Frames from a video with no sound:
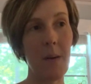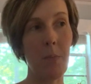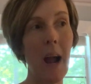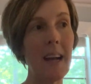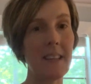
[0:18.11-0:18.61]

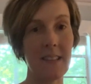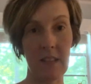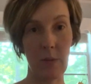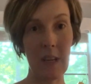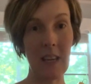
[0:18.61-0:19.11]
practice
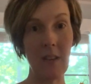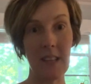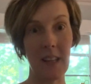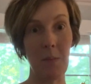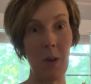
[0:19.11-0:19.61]
this week
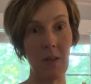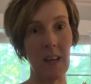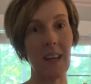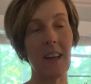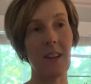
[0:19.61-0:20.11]
using the music.